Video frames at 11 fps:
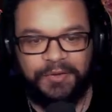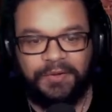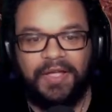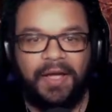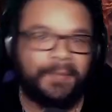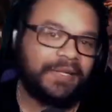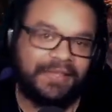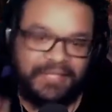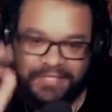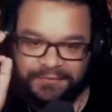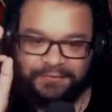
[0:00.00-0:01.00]
I'm gonna let
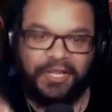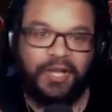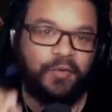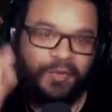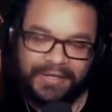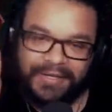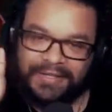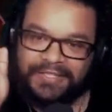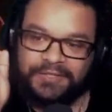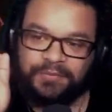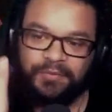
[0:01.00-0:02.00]
this flow. We're gonna let
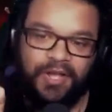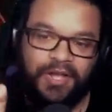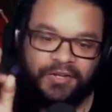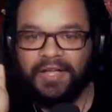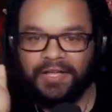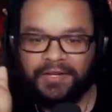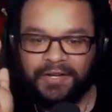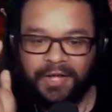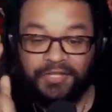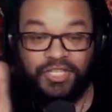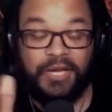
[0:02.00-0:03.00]
this run, and
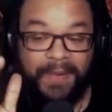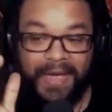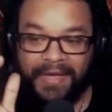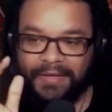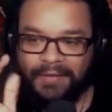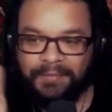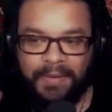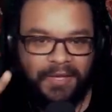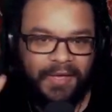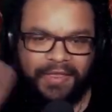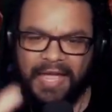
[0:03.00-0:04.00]
I'll check back in
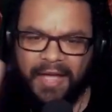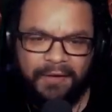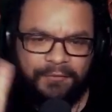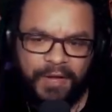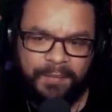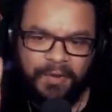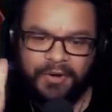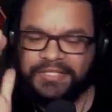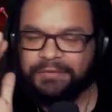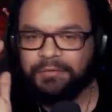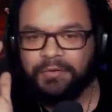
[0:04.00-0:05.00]
maybe at the halfway mark,
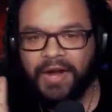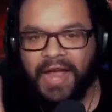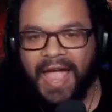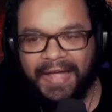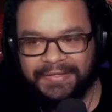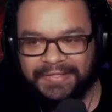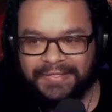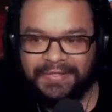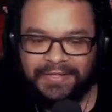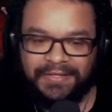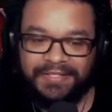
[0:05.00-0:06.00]
see where we're at.
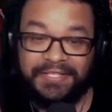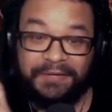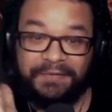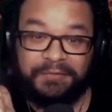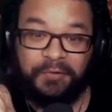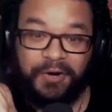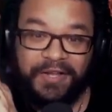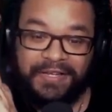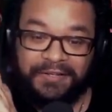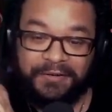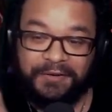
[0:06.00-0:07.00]
See if it's
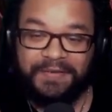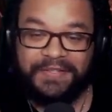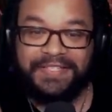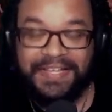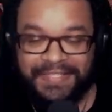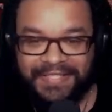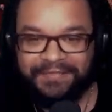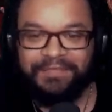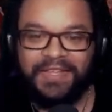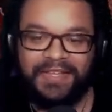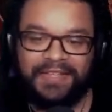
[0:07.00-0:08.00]
working or if it doesn't.
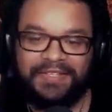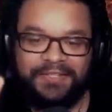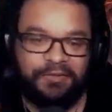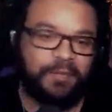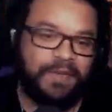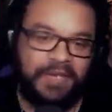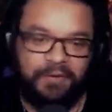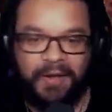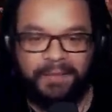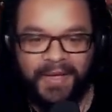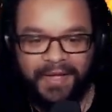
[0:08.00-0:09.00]
So I'll be
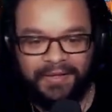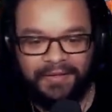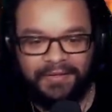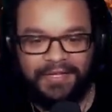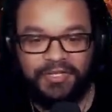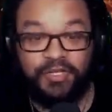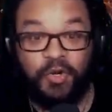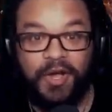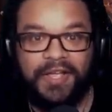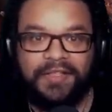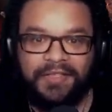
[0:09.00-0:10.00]
right back.
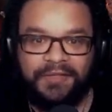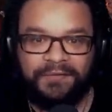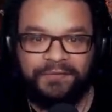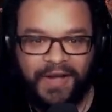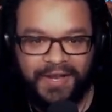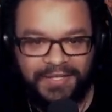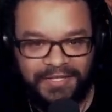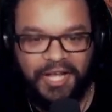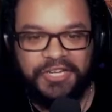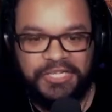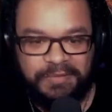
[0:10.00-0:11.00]
Enjoy the fight
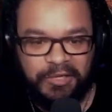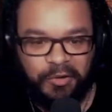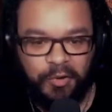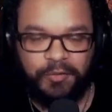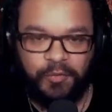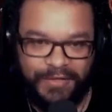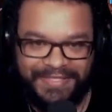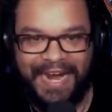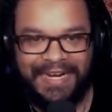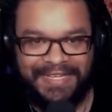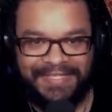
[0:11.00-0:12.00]
on Demon Lord with
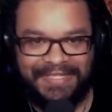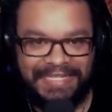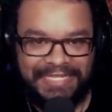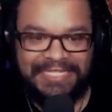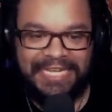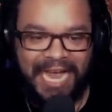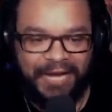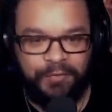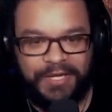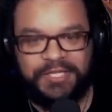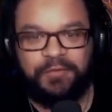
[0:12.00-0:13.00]
Titus
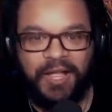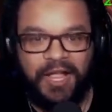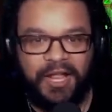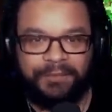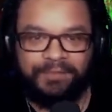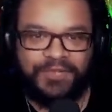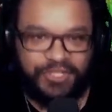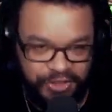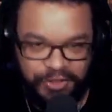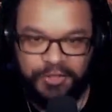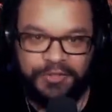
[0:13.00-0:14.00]
and Wixwell
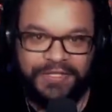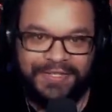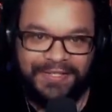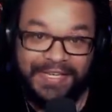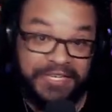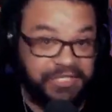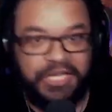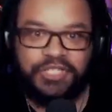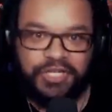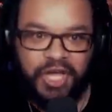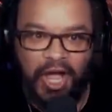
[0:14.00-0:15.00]
Shield
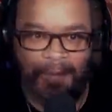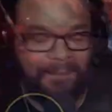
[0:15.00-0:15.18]
Extension Comp.